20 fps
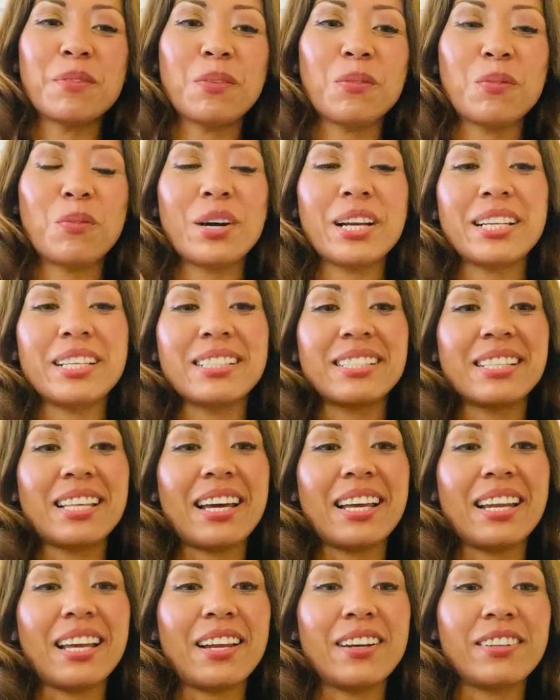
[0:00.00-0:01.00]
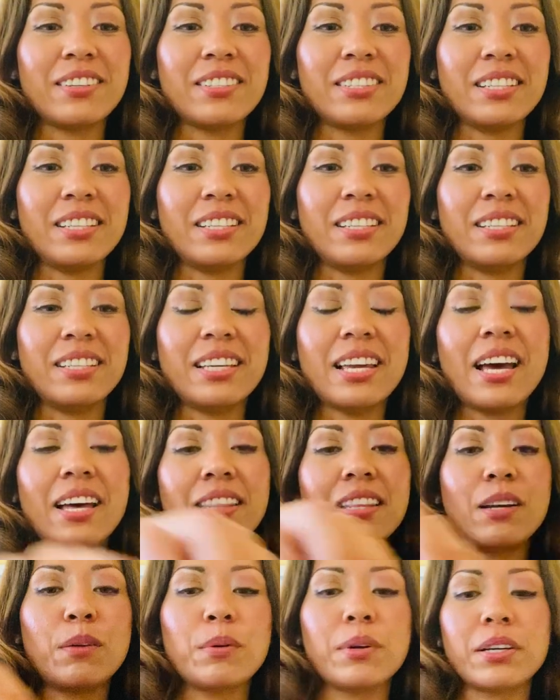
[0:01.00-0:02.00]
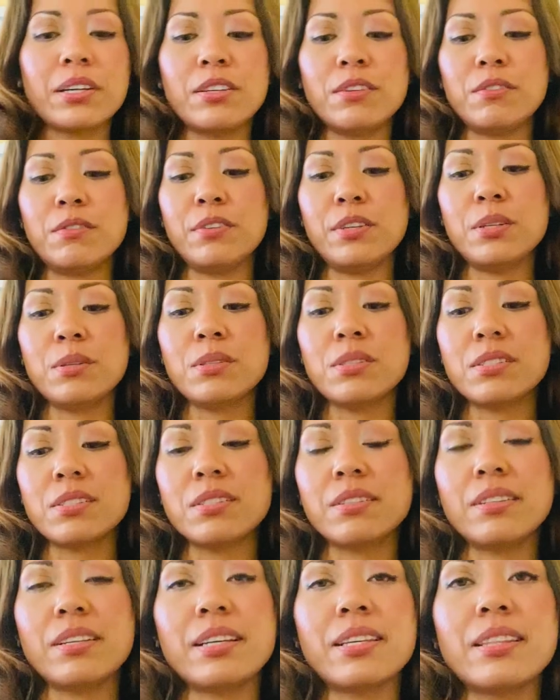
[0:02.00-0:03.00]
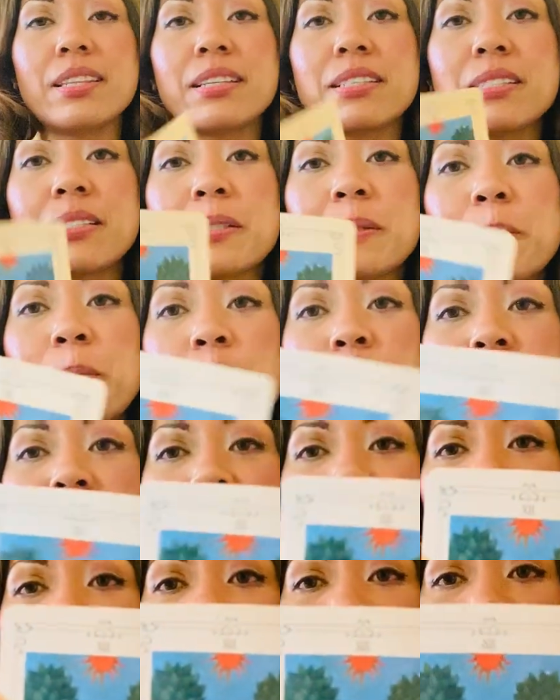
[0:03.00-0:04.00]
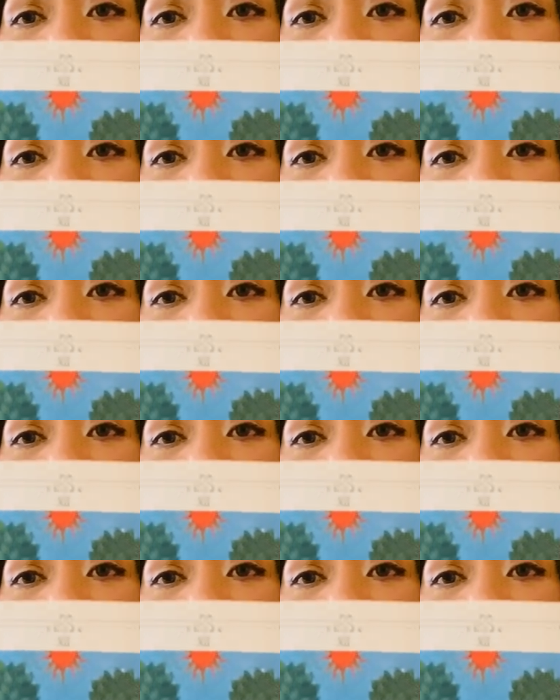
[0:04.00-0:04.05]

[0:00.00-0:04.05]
What is that energy? Yeah, they were confused. Look at this. They